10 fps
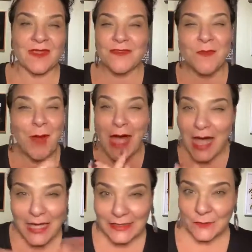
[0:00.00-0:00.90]
The
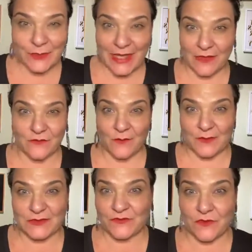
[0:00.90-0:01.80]
party we had for
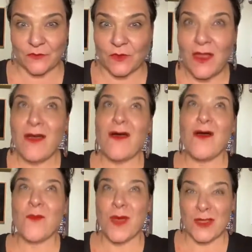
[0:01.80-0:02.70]
mum's funeral,
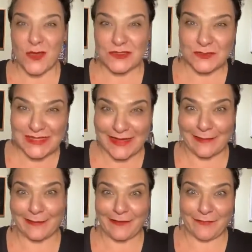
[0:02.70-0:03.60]
oh my gosh, it was like an
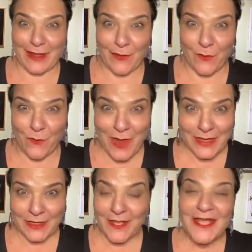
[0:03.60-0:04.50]
11 hour
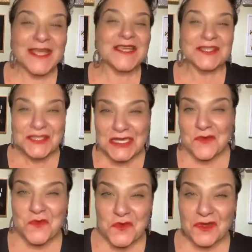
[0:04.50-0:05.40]
wake. She
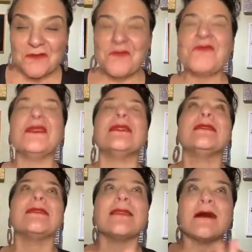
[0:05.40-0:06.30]
would have
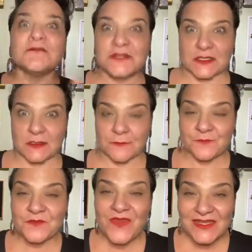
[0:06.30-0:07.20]
loved it.
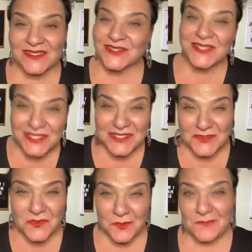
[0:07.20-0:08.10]
In fact, she
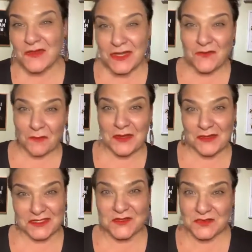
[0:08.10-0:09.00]
just would have been really grumpy
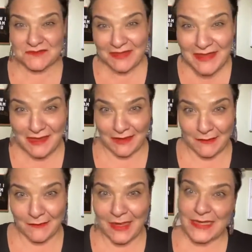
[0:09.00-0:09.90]
that she wasn't there
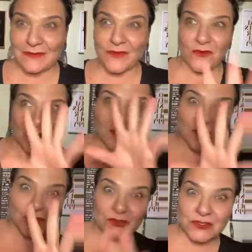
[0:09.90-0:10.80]
eating the
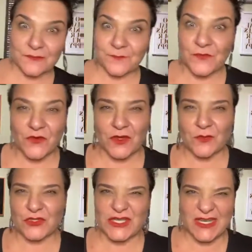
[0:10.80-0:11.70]
croquembouche.
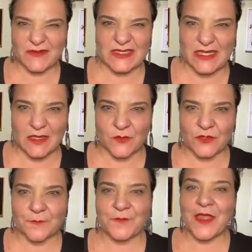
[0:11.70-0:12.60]
Croquembouche, I can never say that
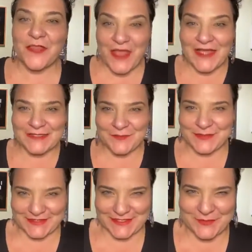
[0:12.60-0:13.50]
word. A thousand
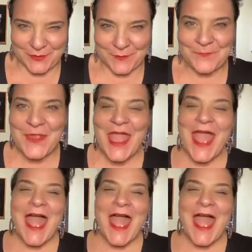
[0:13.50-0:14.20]
percent she would have.